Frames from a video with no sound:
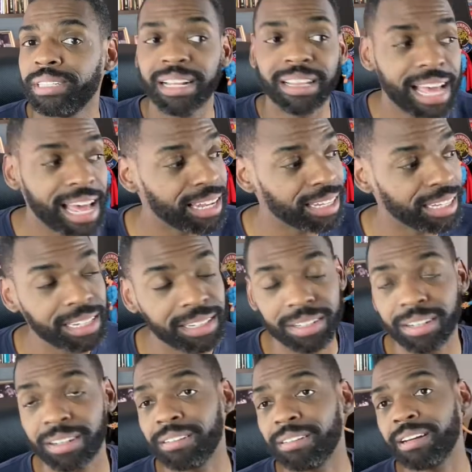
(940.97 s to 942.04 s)
And that
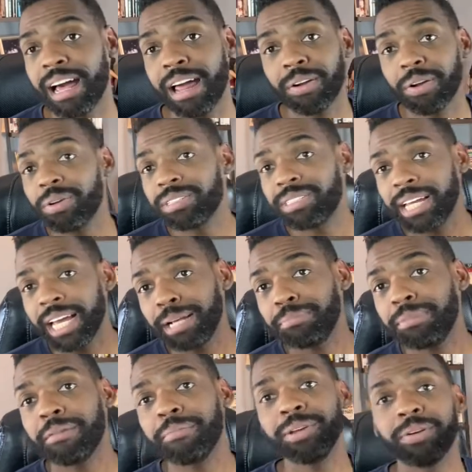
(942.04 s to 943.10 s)
leader, I don't know his name.
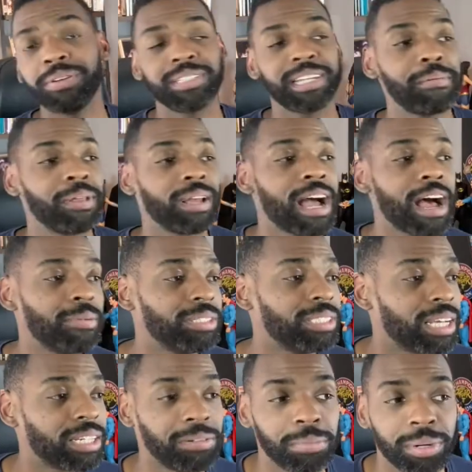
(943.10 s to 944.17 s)
Let me know his name in the comment
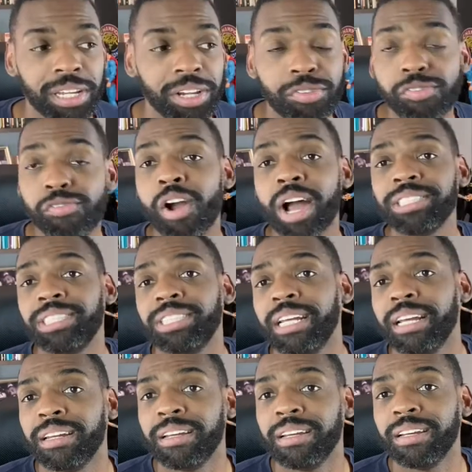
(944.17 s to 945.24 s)
section. But he crushed
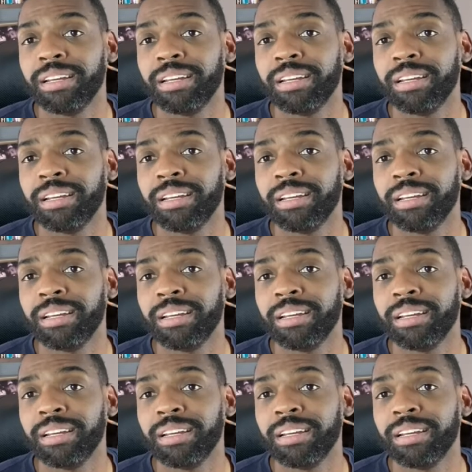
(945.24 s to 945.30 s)
it.